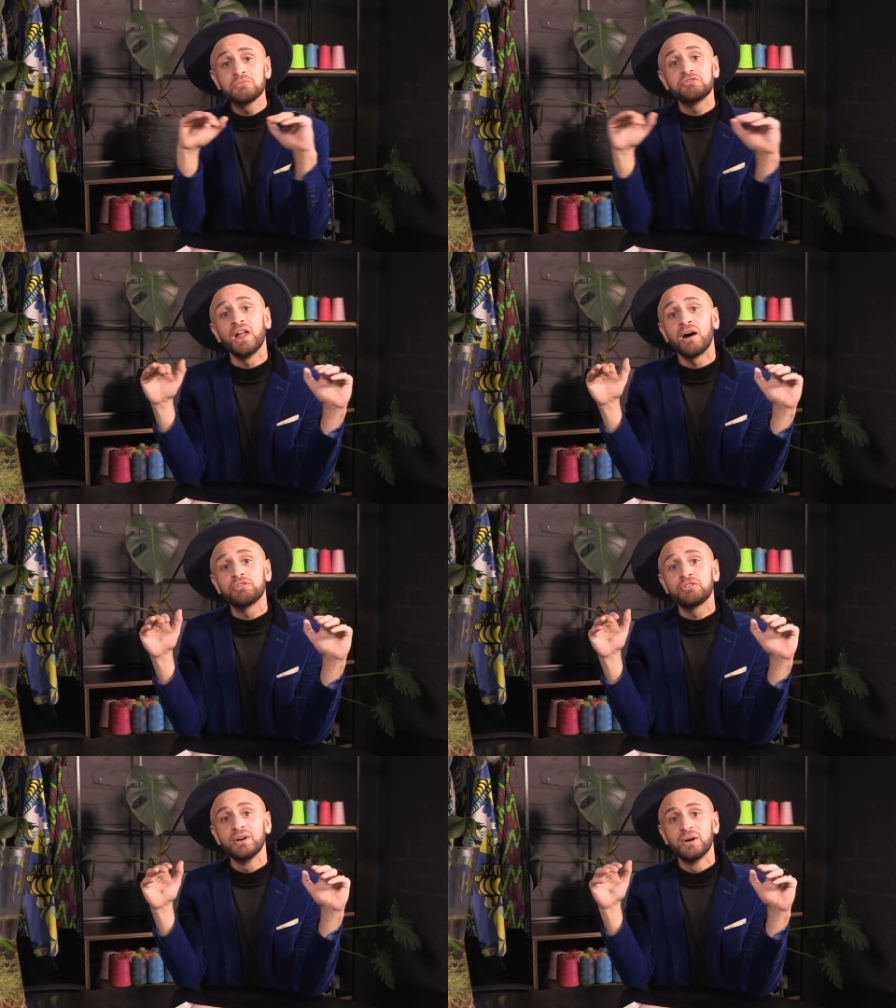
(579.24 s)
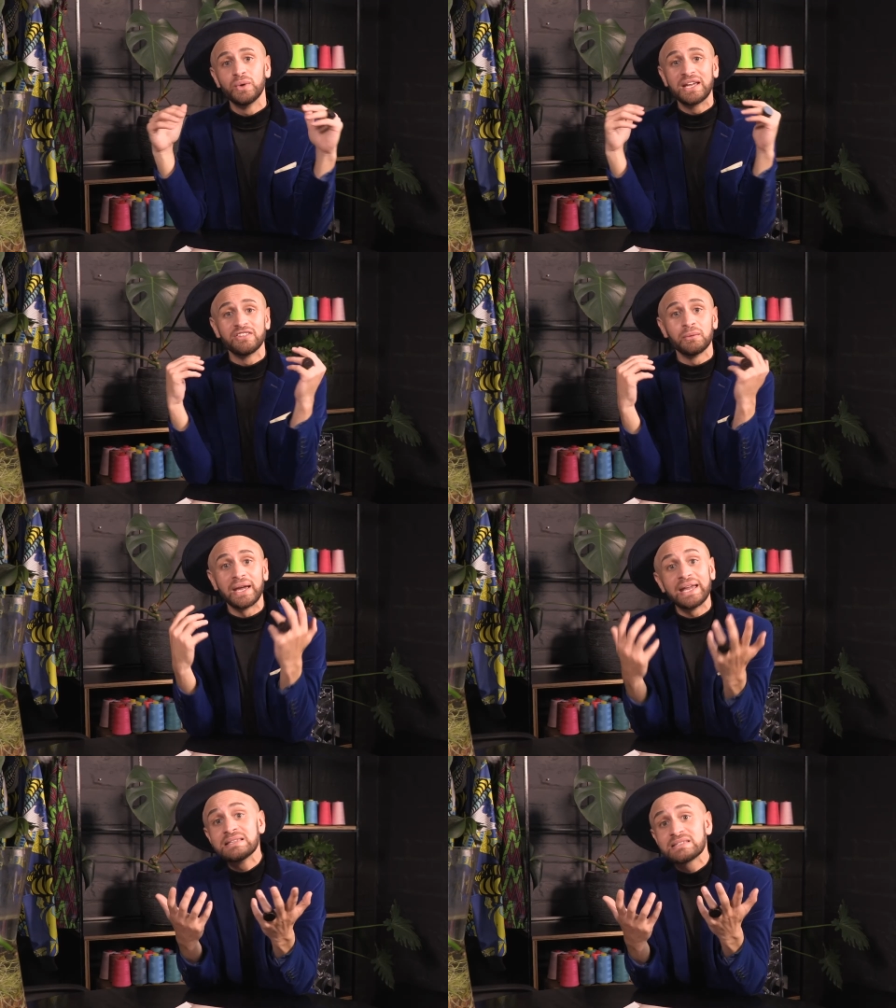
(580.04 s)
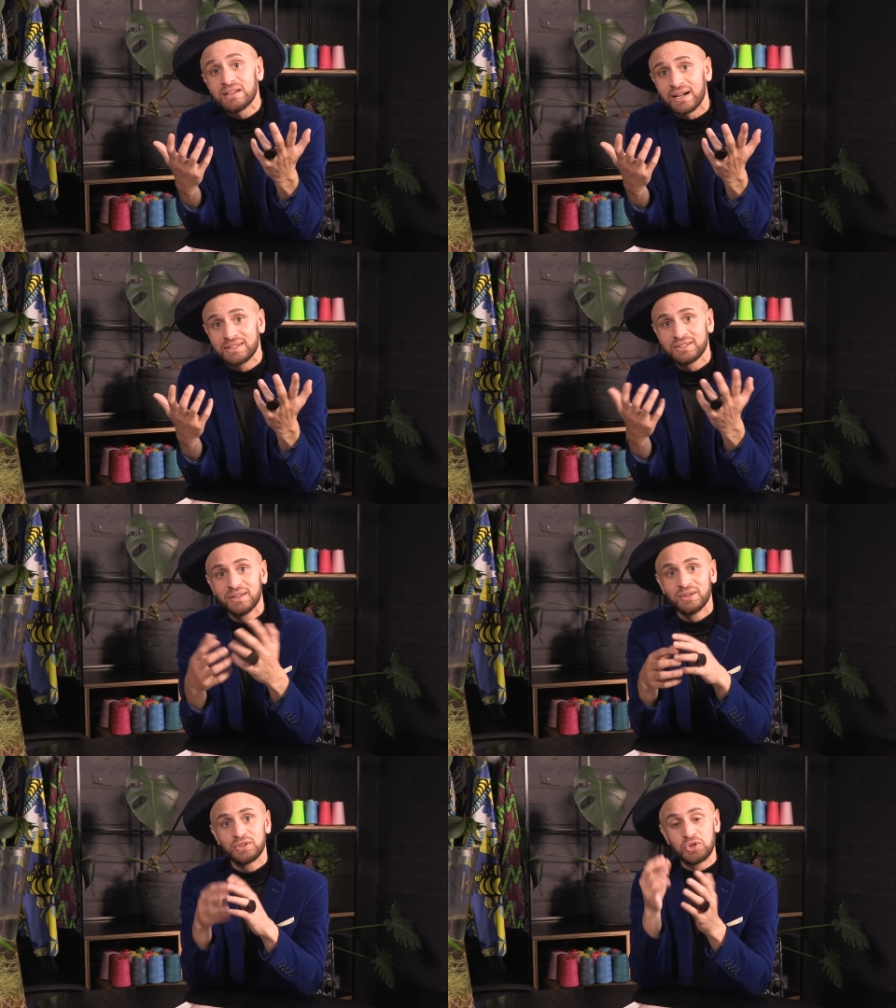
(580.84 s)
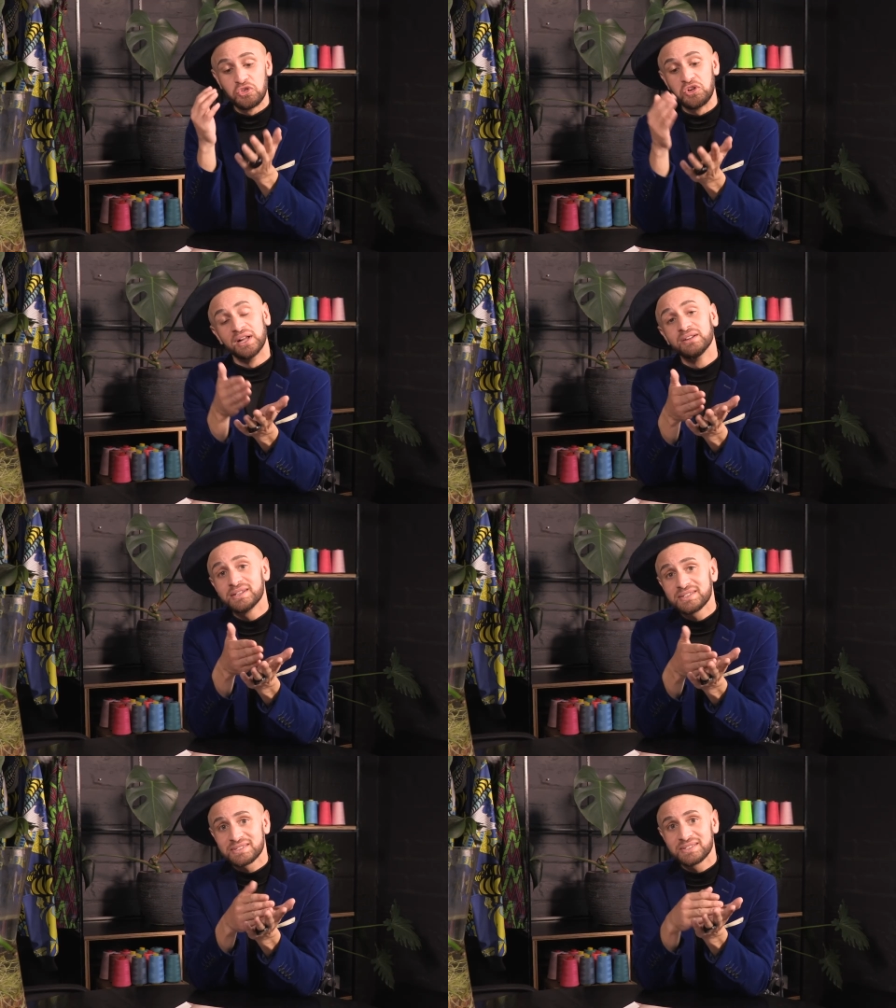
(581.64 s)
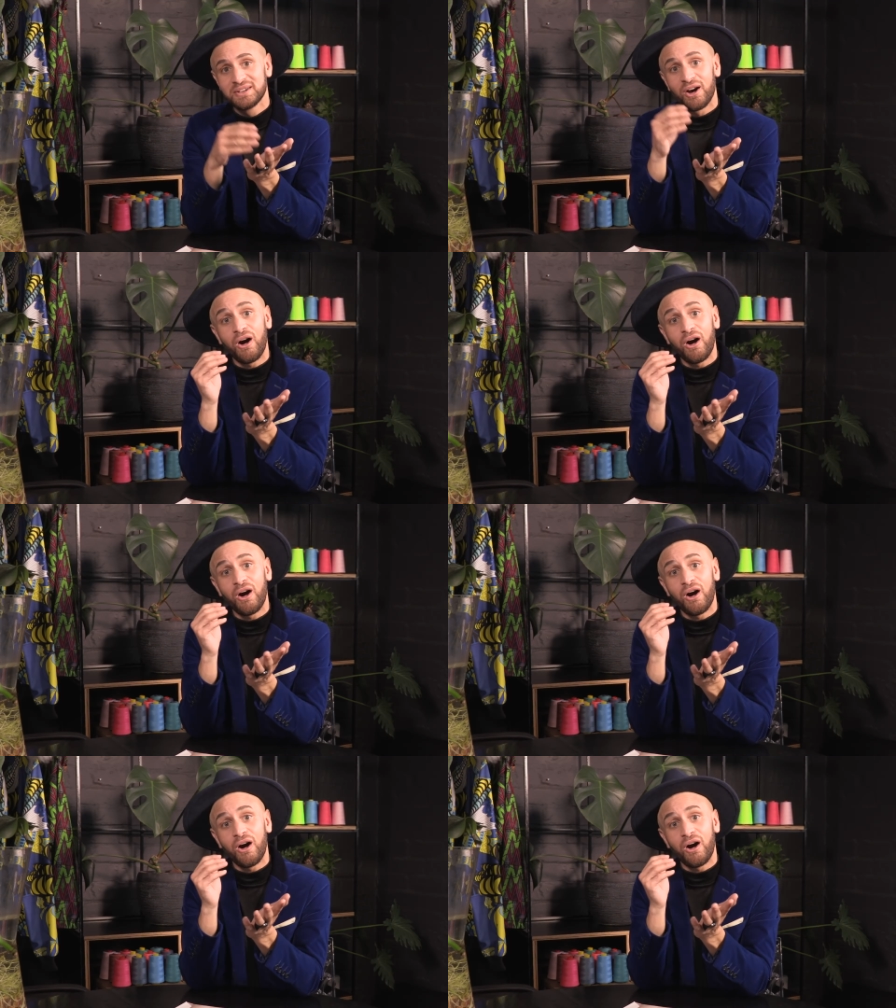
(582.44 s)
them fluff, we give them insight to realness,